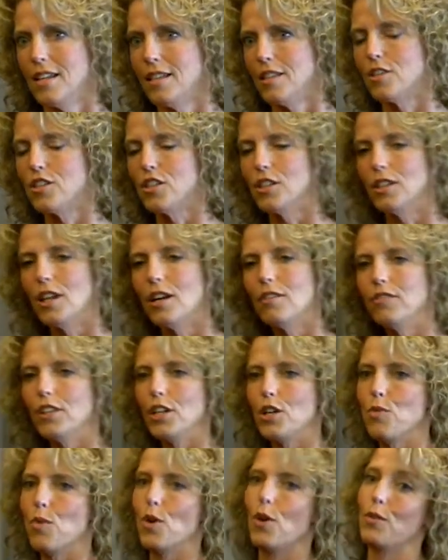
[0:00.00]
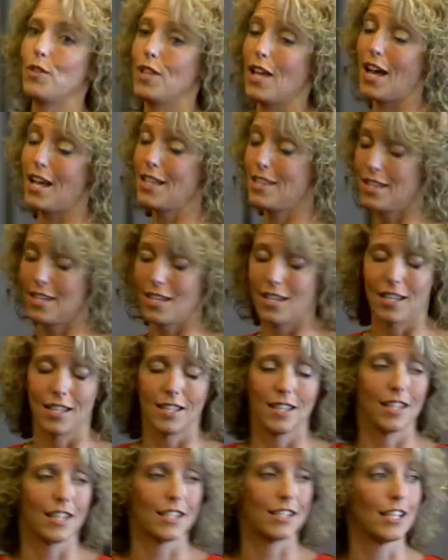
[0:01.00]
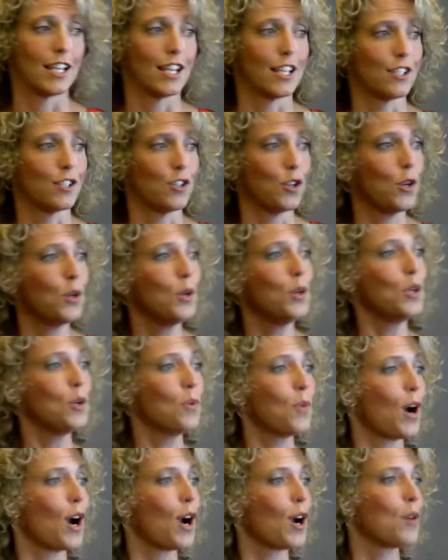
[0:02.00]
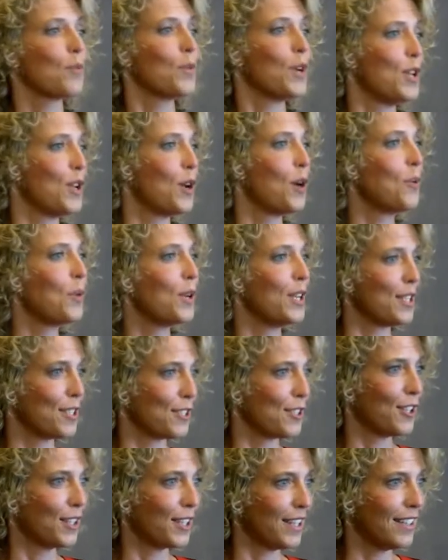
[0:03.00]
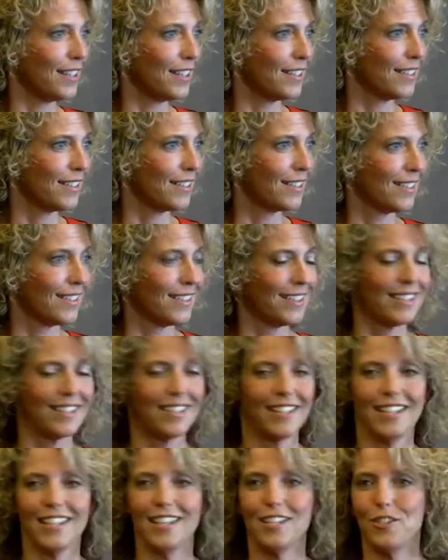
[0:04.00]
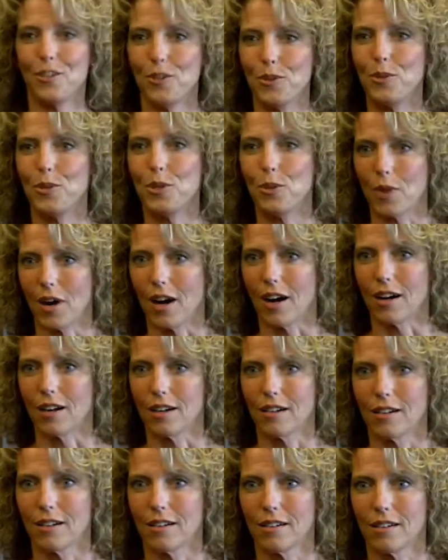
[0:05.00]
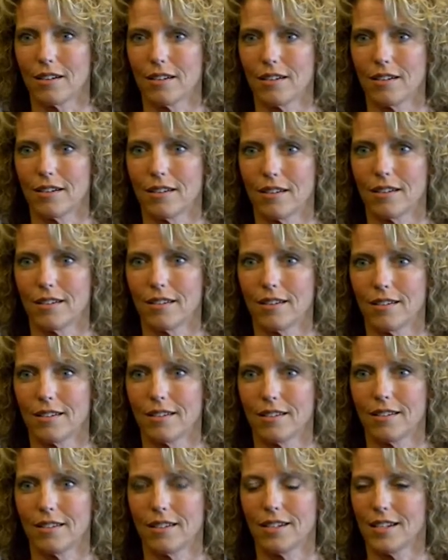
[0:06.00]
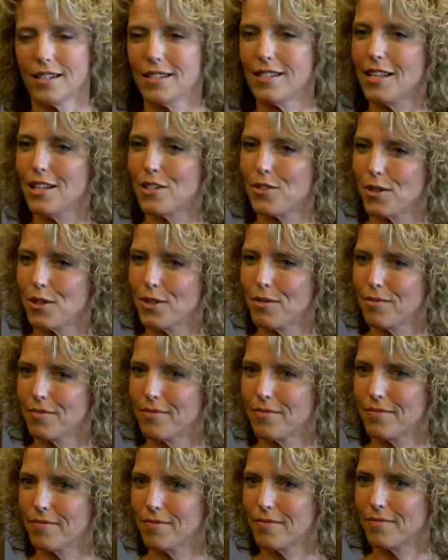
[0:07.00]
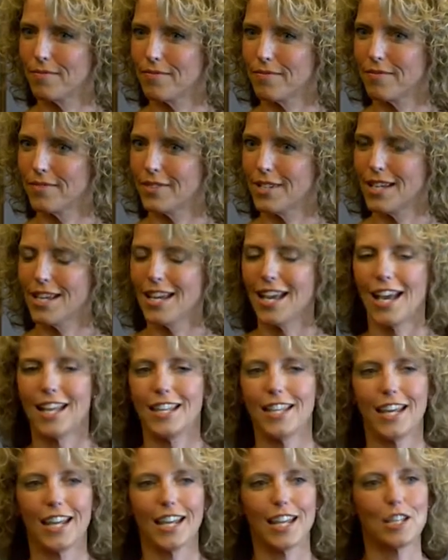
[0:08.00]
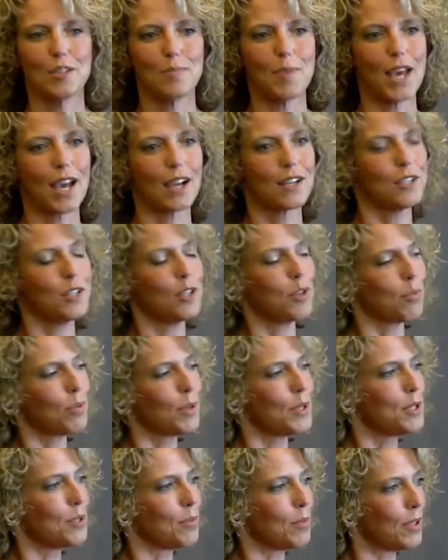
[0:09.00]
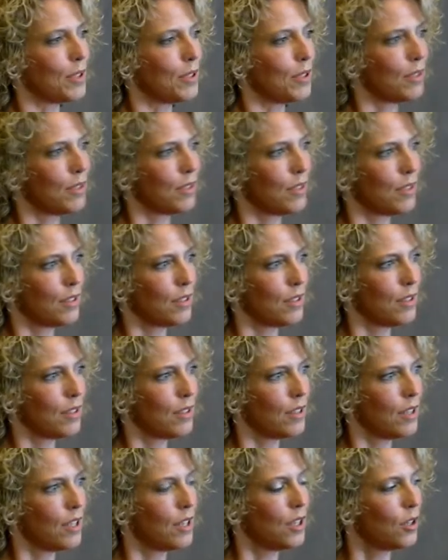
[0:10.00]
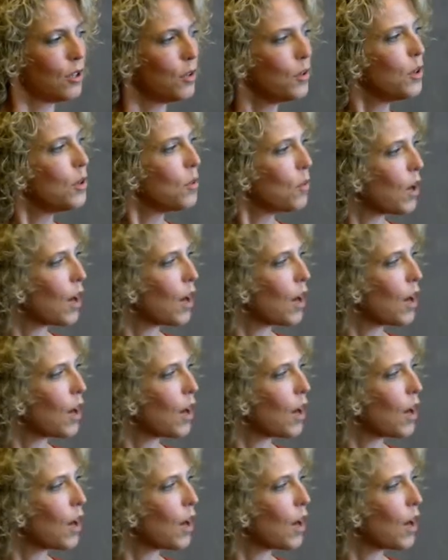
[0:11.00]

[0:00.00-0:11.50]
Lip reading: There's a lovely quote, I think, that says, who you are when no one is looking is who you are. Isn't that true? And that gets back to your principle. Who you